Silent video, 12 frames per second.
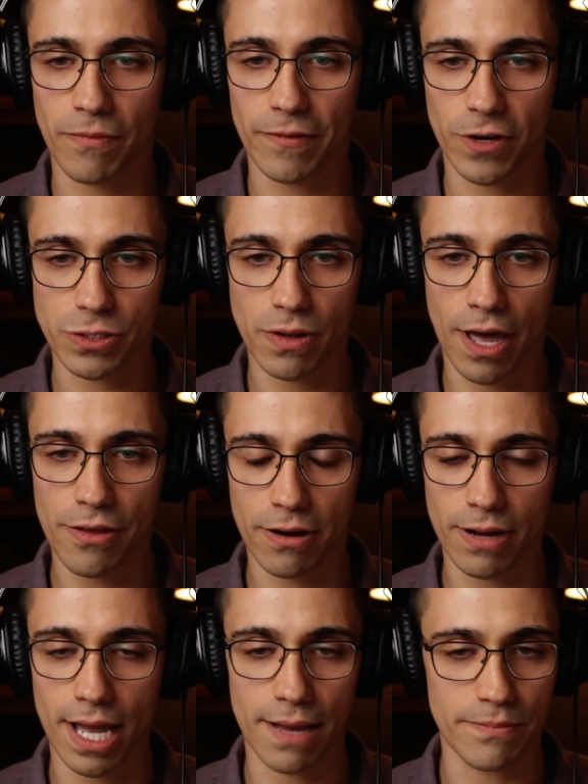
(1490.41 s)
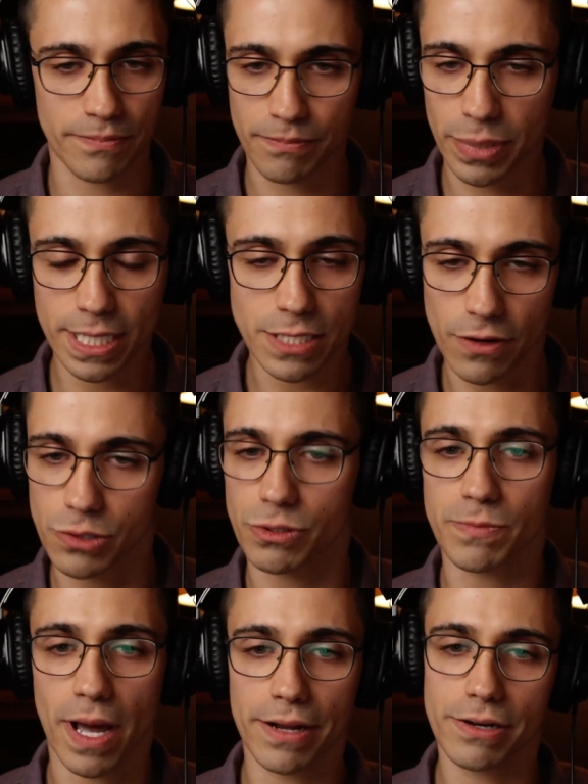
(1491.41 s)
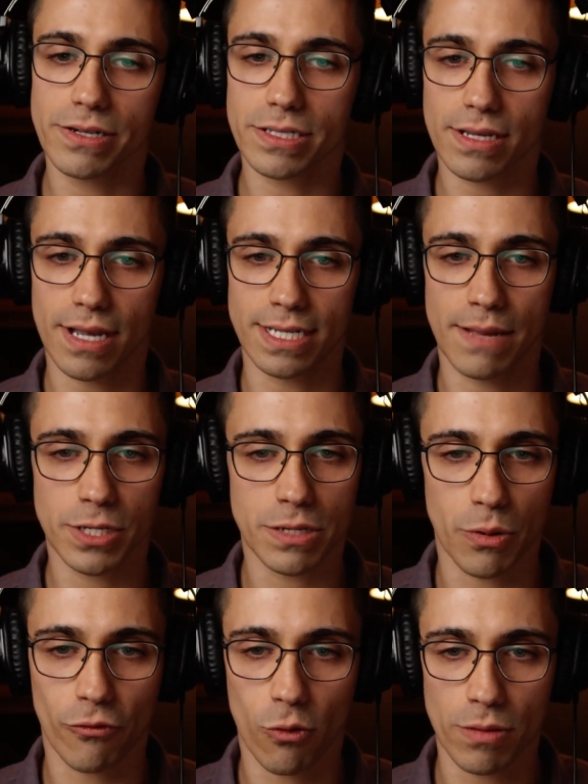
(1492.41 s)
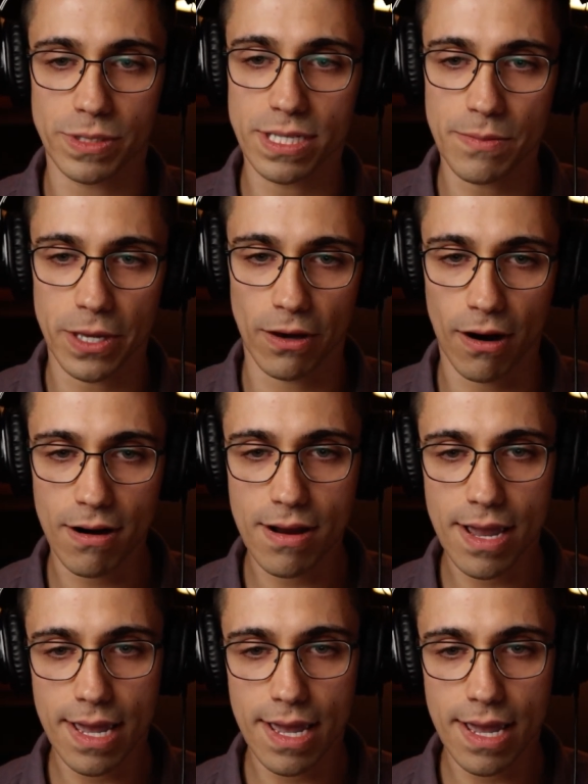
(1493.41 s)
police first responders attempted to perform CPR,